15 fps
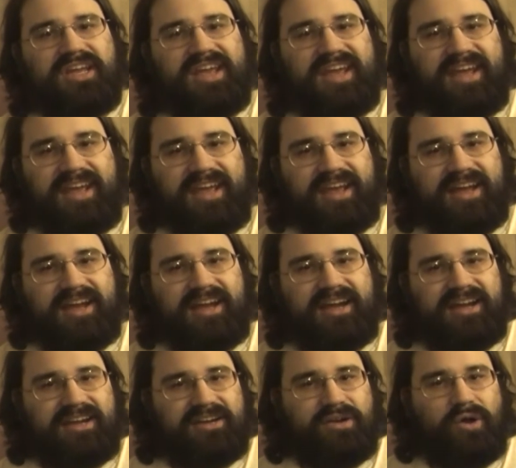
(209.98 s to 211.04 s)

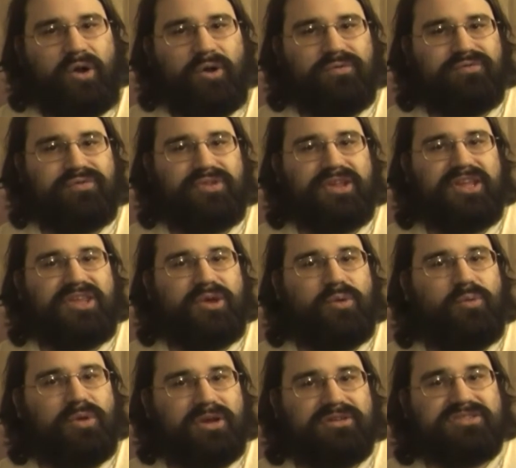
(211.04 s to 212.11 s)
and hopefully you
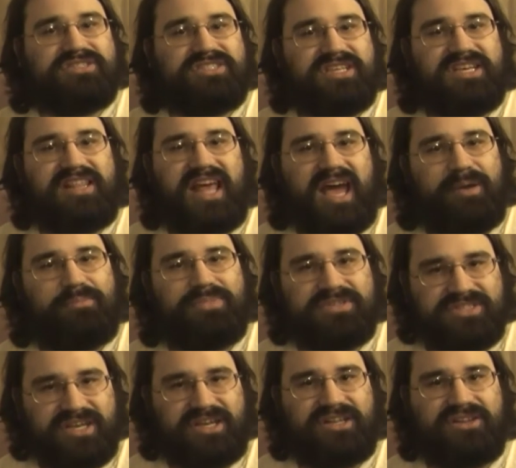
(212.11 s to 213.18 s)
will see that
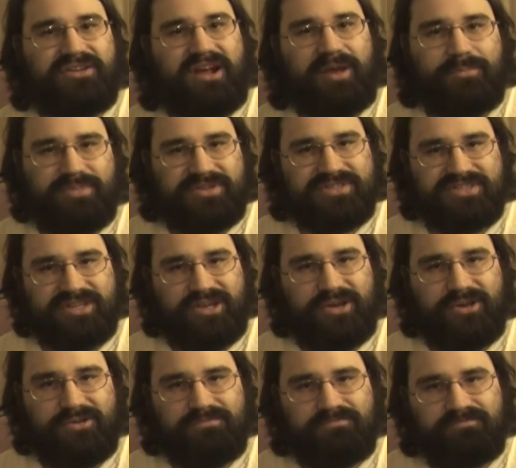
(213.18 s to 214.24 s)
particular
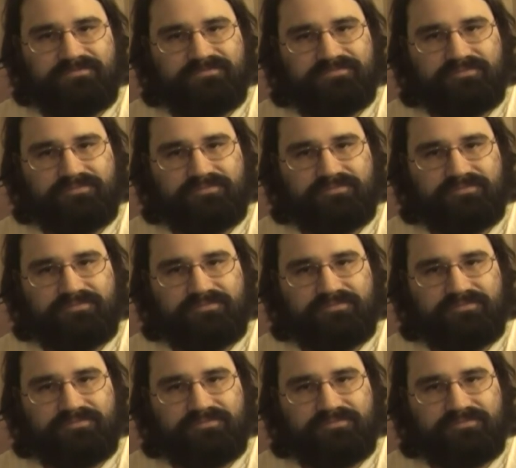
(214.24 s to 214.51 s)
episode